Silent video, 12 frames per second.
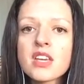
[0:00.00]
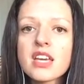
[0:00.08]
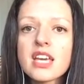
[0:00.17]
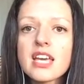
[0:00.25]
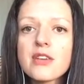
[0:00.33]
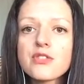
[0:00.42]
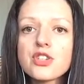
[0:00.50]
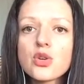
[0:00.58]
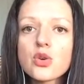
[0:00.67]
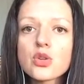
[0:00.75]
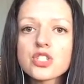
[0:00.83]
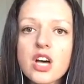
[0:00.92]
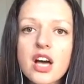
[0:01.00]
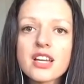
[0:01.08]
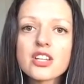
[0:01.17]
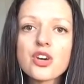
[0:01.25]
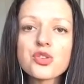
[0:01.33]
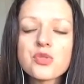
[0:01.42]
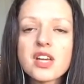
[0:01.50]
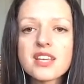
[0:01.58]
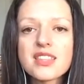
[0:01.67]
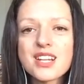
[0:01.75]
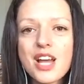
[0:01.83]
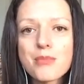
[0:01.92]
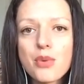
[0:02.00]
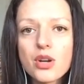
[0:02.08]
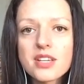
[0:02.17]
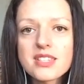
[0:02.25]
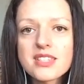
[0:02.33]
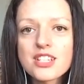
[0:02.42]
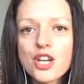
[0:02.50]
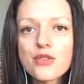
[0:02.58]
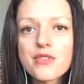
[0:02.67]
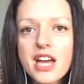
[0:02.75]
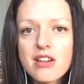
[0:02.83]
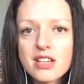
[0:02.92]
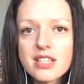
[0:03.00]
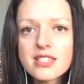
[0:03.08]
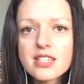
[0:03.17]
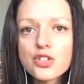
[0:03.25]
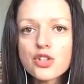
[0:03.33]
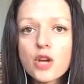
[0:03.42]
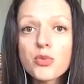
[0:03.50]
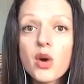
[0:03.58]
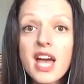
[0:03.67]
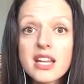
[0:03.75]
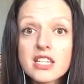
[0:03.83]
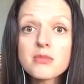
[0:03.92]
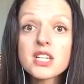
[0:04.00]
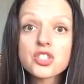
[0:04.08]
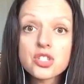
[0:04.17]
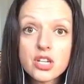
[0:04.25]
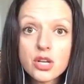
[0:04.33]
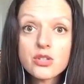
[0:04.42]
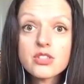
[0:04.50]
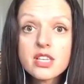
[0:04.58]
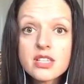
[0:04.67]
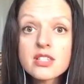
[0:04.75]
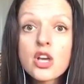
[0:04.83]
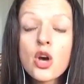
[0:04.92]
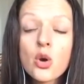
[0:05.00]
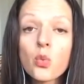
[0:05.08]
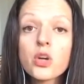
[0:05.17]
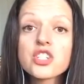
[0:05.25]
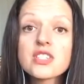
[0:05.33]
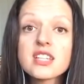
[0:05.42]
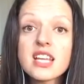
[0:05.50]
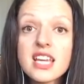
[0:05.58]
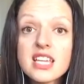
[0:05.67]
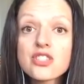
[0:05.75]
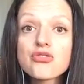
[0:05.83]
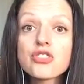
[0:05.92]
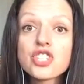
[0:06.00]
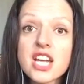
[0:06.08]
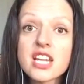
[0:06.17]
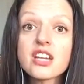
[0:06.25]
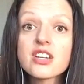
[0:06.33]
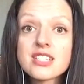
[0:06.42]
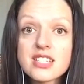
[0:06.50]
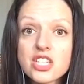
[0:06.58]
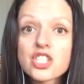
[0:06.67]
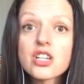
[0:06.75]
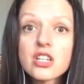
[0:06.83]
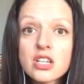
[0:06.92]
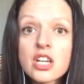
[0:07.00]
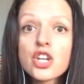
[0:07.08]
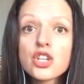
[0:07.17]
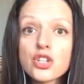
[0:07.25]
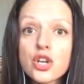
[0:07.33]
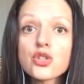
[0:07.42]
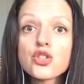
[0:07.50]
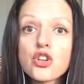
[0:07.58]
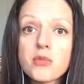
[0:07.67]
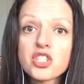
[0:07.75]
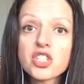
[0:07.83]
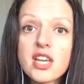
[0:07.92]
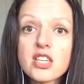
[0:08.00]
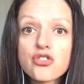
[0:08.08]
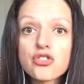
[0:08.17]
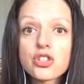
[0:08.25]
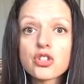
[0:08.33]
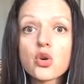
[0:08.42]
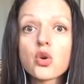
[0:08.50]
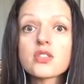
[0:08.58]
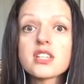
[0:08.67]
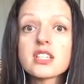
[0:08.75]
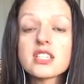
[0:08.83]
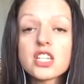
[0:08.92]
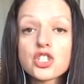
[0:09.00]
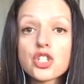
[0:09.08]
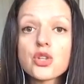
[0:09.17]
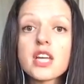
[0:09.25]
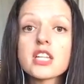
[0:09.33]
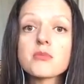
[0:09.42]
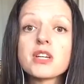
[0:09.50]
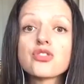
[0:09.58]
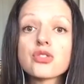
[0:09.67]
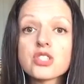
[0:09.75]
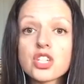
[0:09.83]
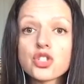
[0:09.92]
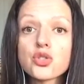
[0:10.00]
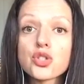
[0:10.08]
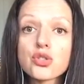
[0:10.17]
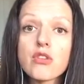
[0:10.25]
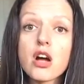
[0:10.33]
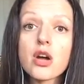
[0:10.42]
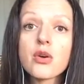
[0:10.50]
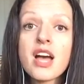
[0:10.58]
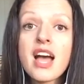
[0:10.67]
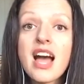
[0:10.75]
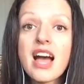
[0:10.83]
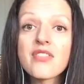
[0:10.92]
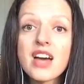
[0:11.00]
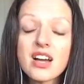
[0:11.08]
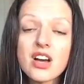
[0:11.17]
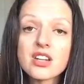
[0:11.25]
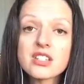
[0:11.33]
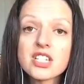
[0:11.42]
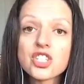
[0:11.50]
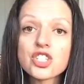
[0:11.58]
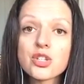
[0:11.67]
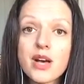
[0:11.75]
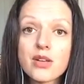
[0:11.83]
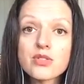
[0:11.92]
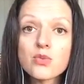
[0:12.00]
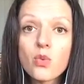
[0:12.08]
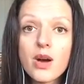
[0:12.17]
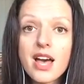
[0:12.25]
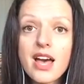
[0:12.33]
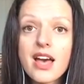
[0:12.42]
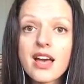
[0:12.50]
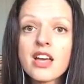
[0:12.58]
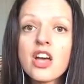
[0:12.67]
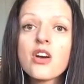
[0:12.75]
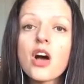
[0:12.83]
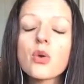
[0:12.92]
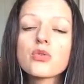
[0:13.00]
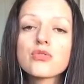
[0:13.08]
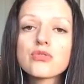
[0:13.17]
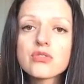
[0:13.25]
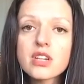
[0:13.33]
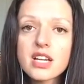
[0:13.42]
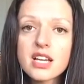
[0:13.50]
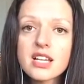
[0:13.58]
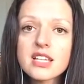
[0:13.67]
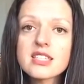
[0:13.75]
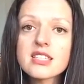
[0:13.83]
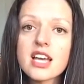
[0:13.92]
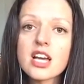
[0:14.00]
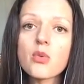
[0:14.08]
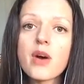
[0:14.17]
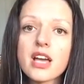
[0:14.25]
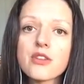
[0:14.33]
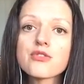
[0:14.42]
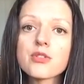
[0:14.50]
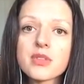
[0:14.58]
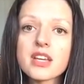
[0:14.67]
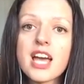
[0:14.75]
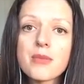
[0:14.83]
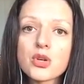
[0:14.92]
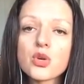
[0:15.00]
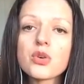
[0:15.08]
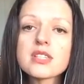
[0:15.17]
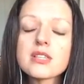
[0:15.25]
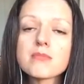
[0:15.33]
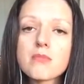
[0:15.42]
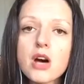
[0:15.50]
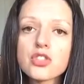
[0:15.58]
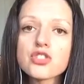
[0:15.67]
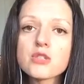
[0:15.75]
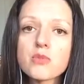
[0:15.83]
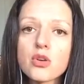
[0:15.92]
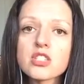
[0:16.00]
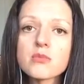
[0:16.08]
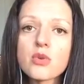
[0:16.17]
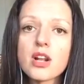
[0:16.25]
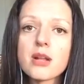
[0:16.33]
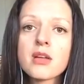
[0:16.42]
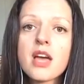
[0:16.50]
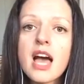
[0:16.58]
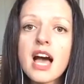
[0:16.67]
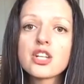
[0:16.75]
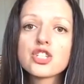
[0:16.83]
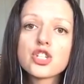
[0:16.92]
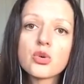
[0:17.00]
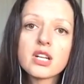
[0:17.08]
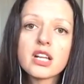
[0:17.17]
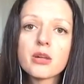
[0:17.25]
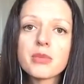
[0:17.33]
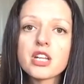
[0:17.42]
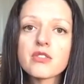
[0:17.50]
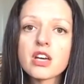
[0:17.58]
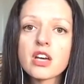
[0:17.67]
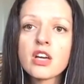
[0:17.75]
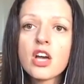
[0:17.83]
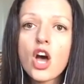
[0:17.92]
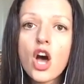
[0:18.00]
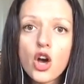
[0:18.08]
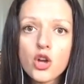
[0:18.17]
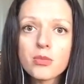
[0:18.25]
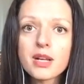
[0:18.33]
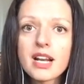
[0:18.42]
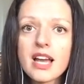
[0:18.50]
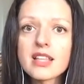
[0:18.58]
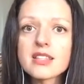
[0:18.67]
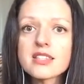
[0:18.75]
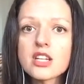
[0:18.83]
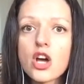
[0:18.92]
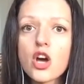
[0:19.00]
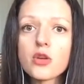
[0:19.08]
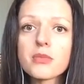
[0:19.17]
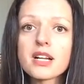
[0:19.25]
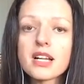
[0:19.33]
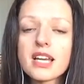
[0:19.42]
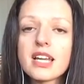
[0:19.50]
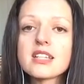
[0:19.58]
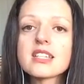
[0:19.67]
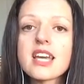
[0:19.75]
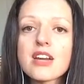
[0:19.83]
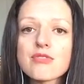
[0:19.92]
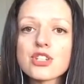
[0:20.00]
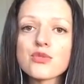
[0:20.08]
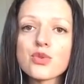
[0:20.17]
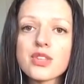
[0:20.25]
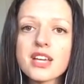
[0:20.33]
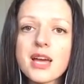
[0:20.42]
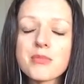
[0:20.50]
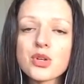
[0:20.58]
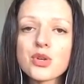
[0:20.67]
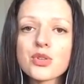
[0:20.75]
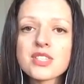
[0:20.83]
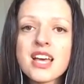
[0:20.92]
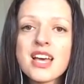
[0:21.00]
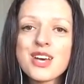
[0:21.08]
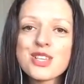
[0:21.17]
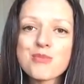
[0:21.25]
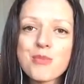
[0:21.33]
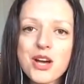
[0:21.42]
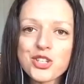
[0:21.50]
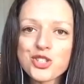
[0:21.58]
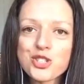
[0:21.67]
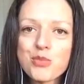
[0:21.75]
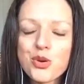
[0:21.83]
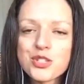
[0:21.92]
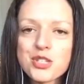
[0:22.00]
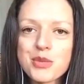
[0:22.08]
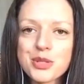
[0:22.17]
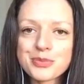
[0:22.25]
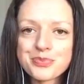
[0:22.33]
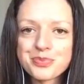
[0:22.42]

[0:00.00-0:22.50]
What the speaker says: if you're diagnosed with anything like polycystic ovarian syndrome or endometriosis, which is an estrogenic condition, you know, too much estrogen causing tissue, the endometrial tissue, to grow, and that kind of tissue elsewhere, I would really stay away from the chemicals as much as possible, and do a little bit of a home cleanse and a home clean to get rid of all the chemicals as much as possible.